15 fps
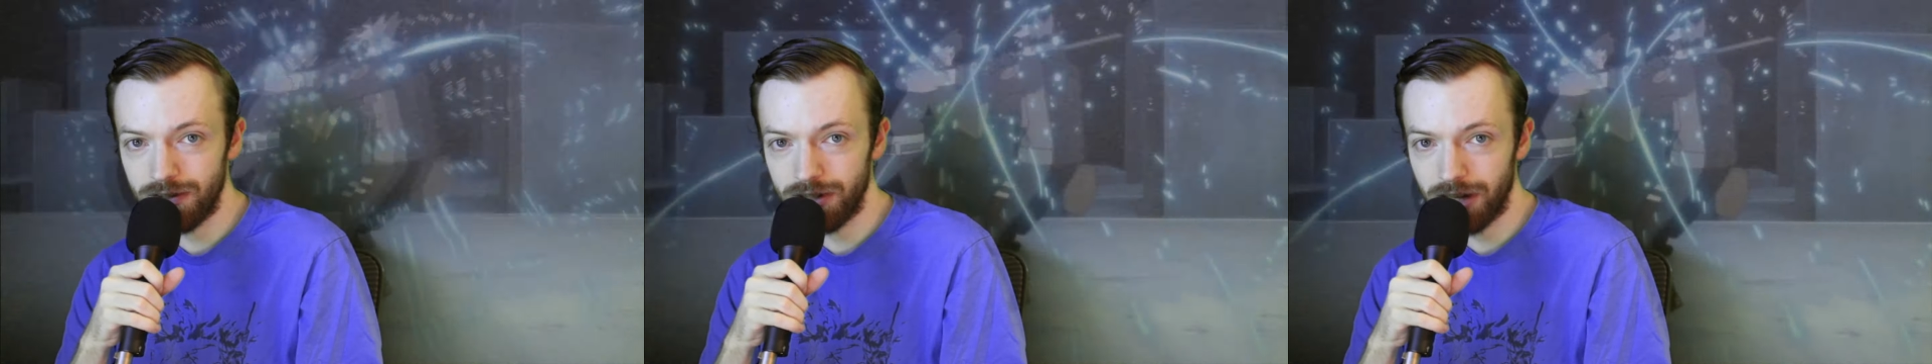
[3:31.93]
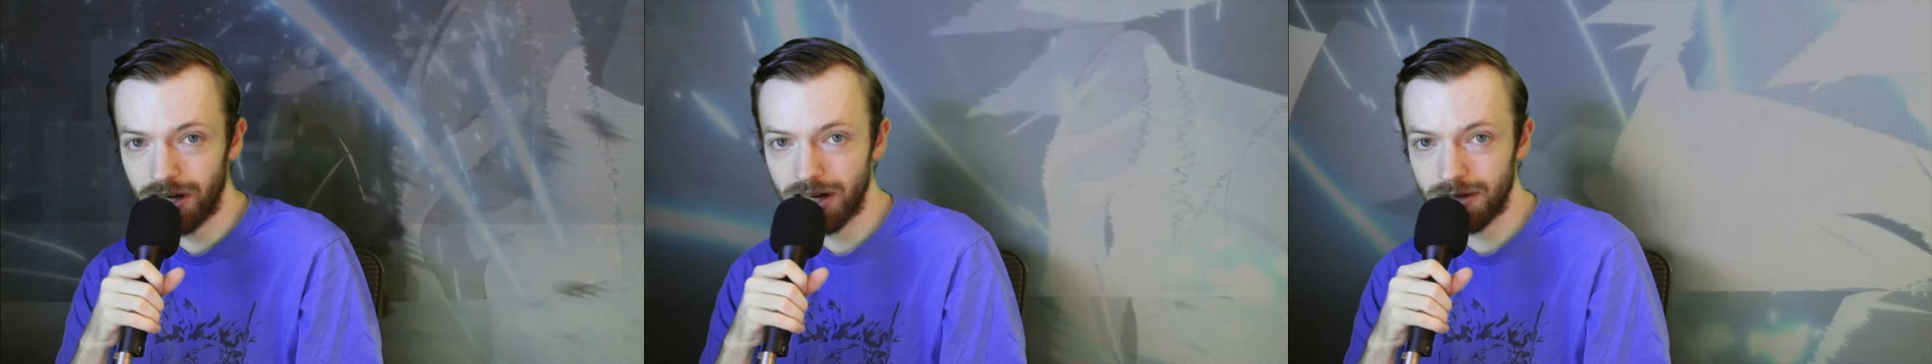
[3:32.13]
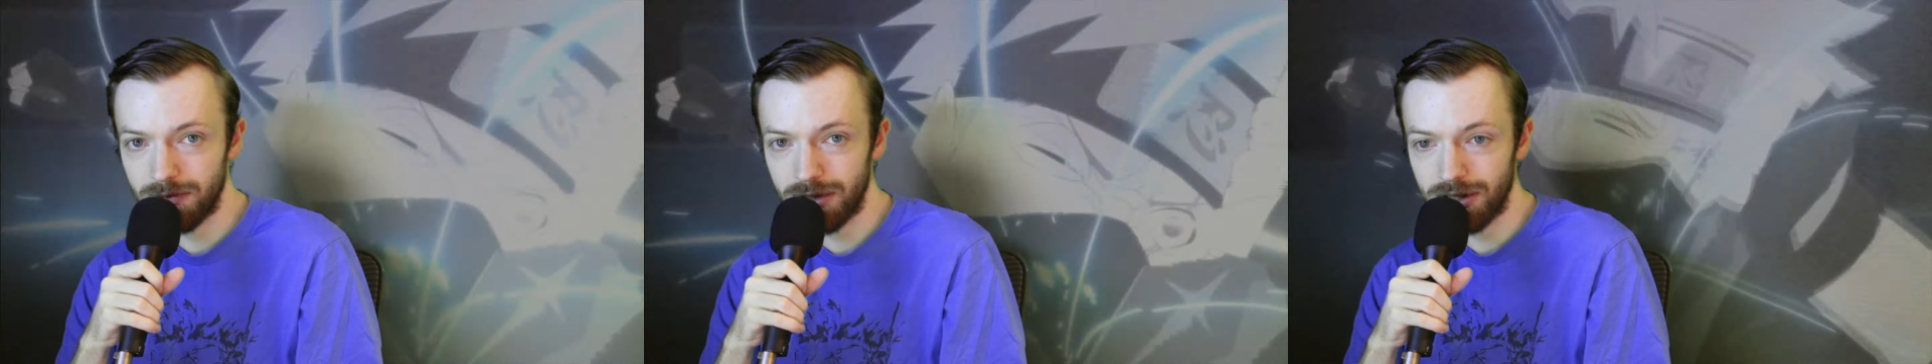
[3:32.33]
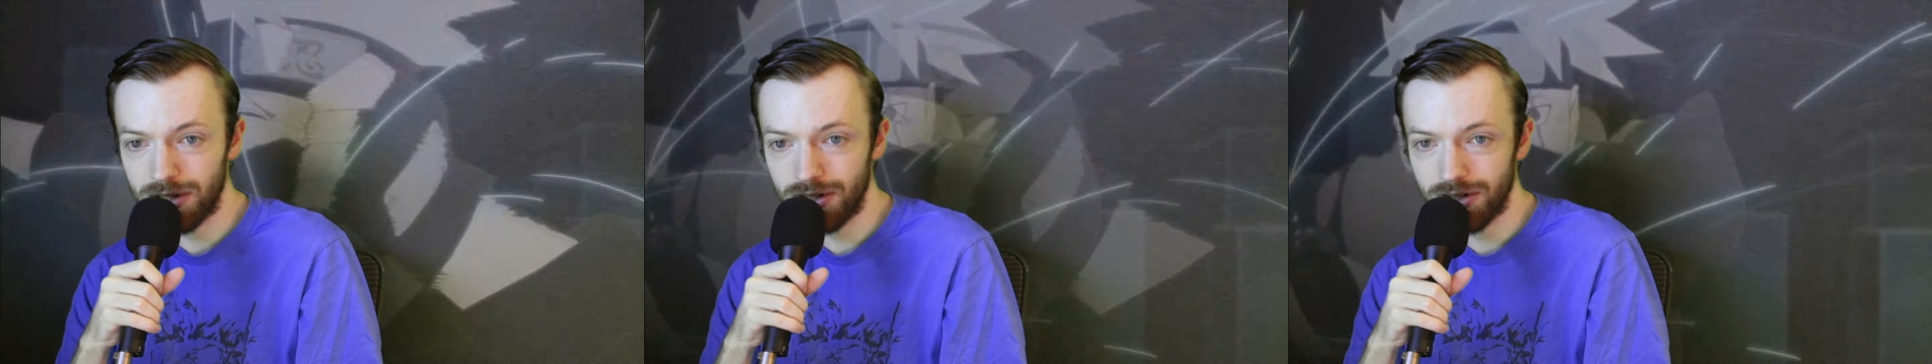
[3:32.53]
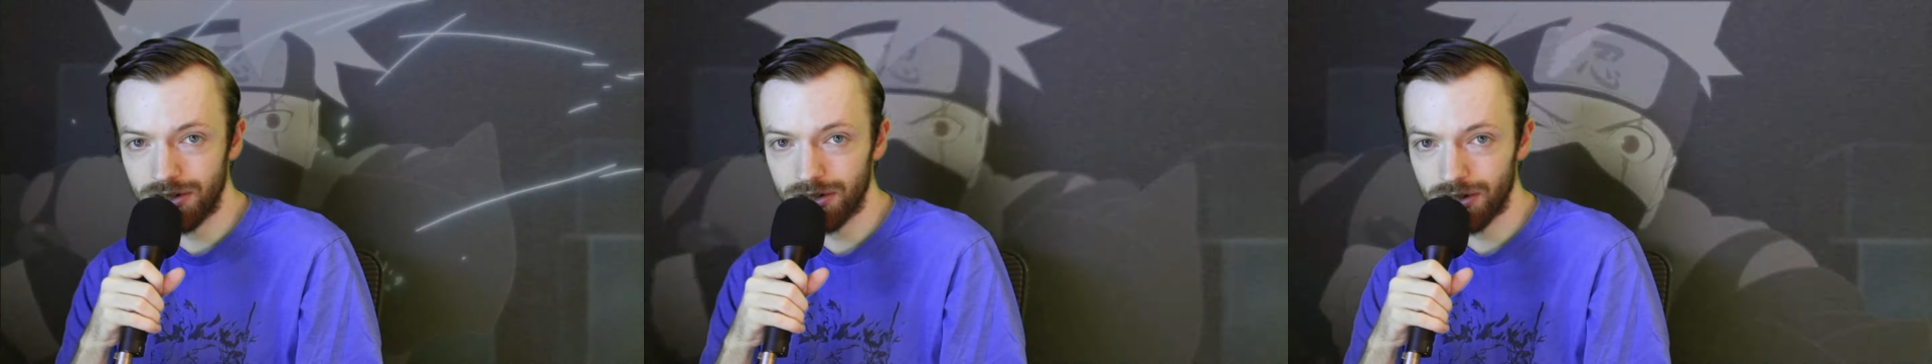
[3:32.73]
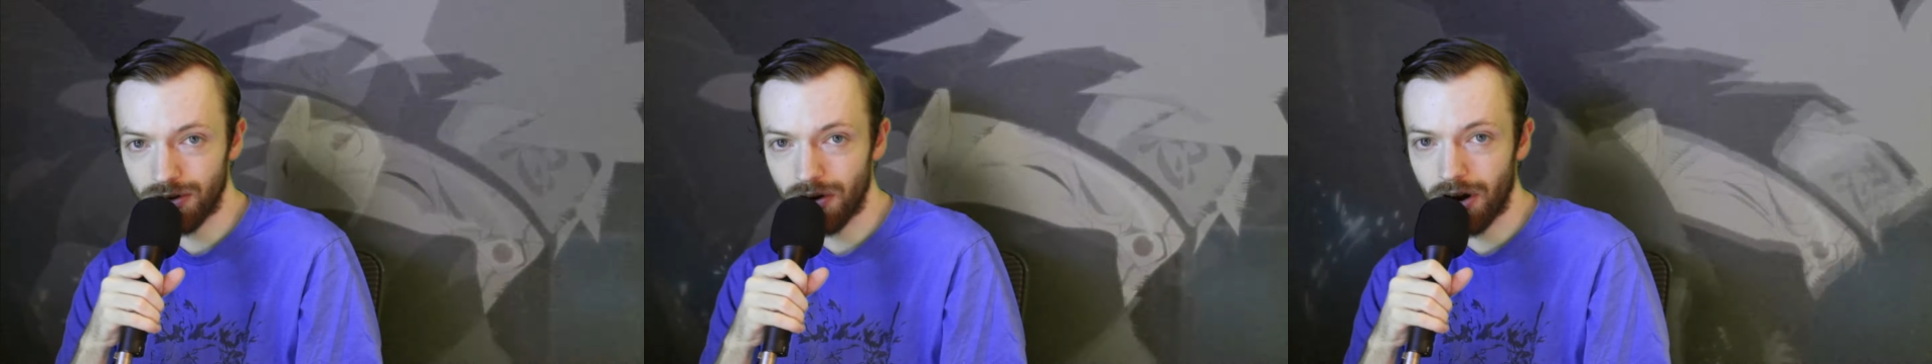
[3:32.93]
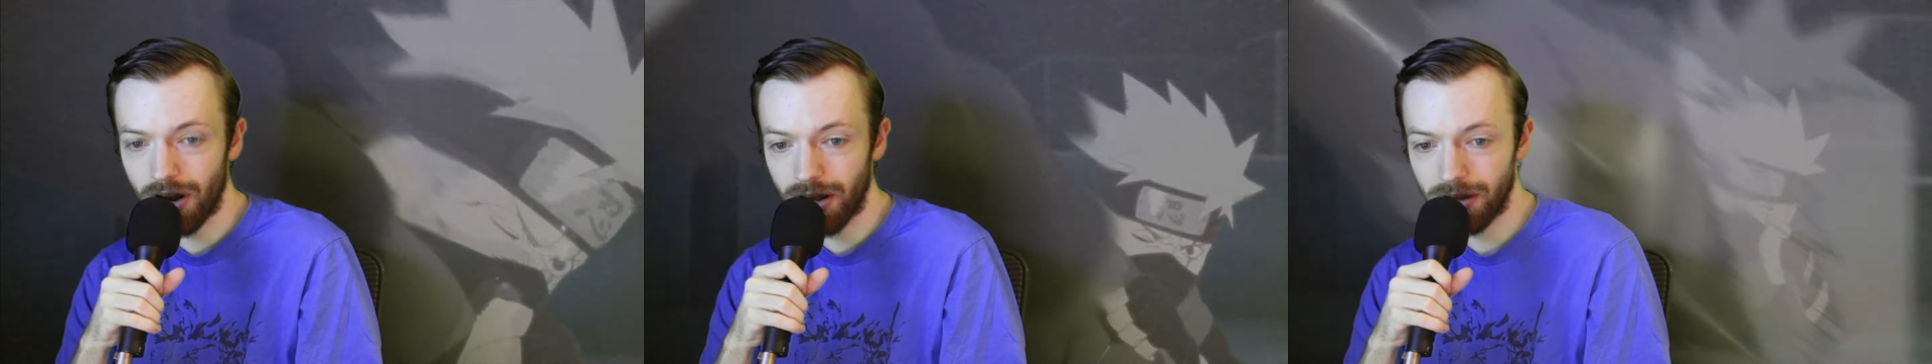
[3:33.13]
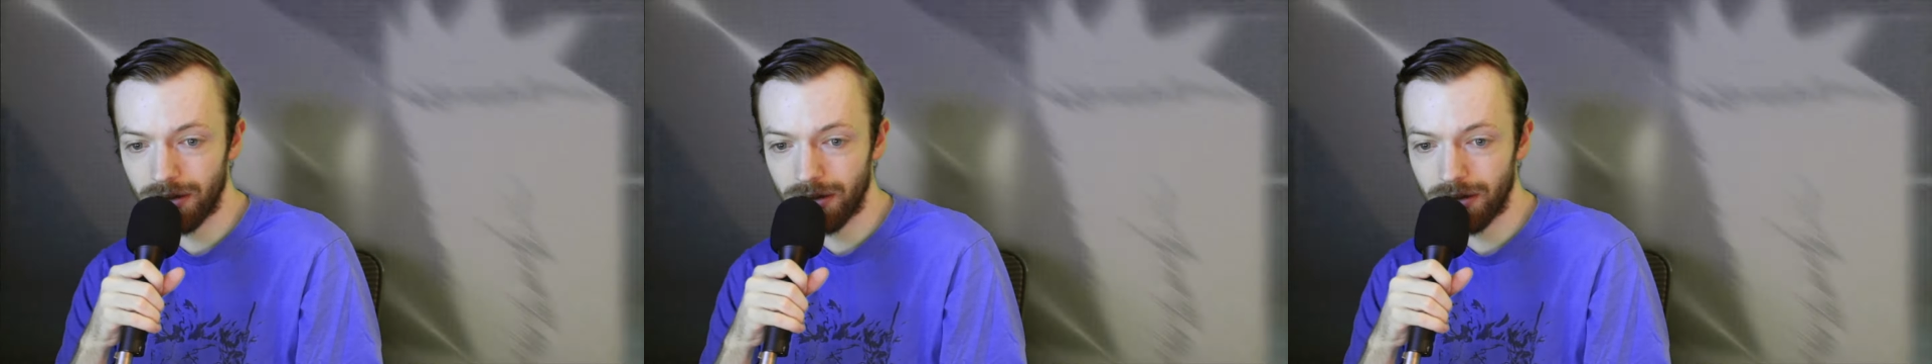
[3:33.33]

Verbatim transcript: at getting me to just cry.